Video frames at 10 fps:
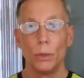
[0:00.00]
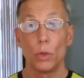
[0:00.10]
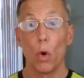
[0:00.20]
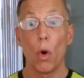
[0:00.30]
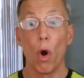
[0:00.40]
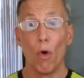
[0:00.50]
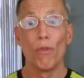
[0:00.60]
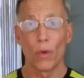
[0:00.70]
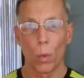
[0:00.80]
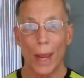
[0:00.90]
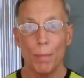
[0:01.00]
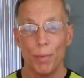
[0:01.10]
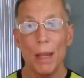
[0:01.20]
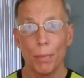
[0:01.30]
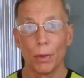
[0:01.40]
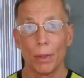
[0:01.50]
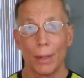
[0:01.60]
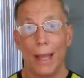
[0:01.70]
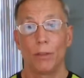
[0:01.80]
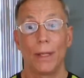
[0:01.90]
So overweight
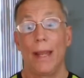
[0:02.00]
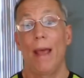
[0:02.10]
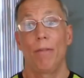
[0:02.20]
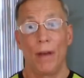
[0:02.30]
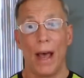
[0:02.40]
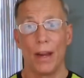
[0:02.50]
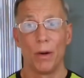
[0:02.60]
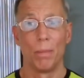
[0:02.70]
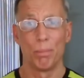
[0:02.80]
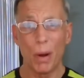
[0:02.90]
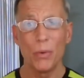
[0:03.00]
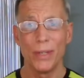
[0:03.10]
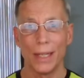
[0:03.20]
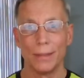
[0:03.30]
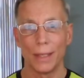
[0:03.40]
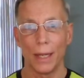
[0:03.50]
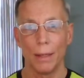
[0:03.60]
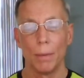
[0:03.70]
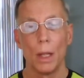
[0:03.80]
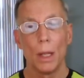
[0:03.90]
people actually have higher bone
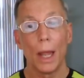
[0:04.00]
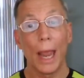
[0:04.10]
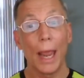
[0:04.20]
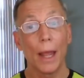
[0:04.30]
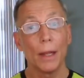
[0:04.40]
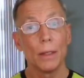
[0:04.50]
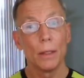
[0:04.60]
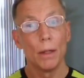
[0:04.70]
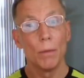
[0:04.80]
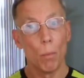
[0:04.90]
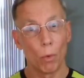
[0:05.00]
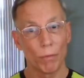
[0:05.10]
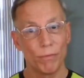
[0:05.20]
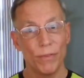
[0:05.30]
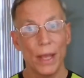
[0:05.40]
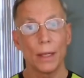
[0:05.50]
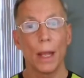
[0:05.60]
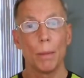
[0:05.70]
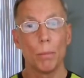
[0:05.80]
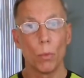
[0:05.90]
density, and more fit
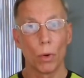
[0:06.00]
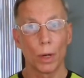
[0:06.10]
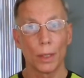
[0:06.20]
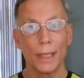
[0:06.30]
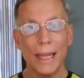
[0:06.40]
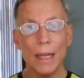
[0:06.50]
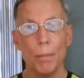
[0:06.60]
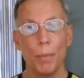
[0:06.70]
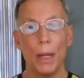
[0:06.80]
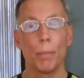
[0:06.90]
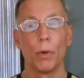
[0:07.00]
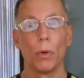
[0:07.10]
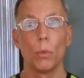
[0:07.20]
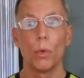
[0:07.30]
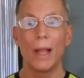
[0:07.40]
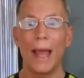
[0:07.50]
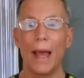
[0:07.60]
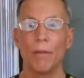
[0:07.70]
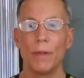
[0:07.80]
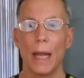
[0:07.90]
and more lean people will
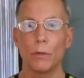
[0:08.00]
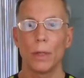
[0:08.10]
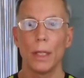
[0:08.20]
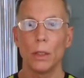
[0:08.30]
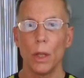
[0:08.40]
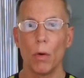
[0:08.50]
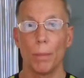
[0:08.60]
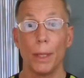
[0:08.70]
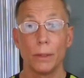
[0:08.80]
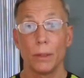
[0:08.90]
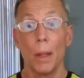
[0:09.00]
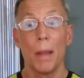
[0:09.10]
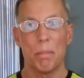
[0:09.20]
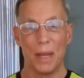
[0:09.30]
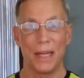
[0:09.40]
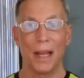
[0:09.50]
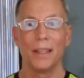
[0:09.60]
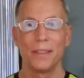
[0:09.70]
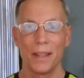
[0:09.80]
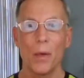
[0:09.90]
have naturally lower bone density
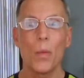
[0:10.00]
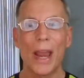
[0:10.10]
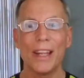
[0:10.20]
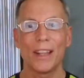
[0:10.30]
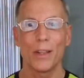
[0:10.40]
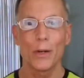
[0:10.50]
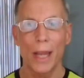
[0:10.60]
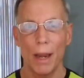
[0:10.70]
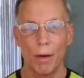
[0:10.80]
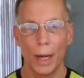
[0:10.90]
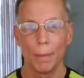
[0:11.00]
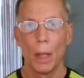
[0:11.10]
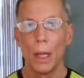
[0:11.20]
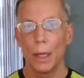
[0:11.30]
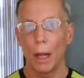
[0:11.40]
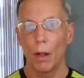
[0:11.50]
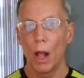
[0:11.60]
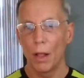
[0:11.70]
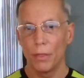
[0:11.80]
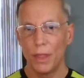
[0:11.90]
because of the weight that they're carrying. Now,
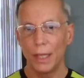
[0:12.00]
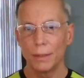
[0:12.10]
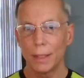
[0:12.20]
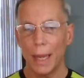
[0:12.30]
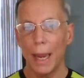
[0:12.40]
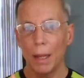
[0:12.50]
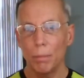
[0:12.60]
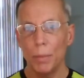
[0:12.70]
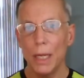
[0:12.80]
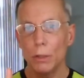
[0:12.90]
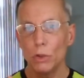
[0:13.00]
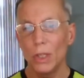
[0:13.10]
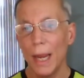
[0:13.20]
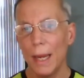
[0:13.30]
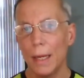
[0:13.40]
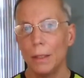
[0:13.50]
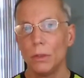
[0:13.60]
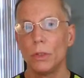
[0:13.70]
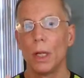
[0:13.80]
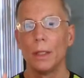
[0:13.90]
this can be
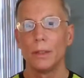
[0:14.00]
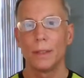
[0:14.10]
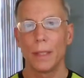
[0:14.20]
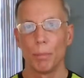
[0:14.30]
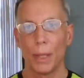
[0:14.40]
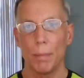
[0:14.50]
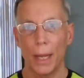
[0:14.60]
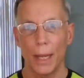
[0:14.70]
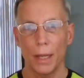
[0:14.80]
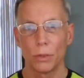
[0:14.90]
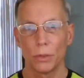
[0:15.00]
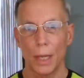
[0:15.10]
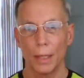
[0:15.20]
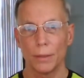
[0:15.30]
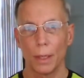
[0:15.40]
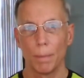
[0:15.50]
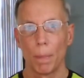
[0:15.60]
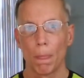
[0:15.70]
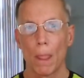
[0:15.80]
changed simply by exercising.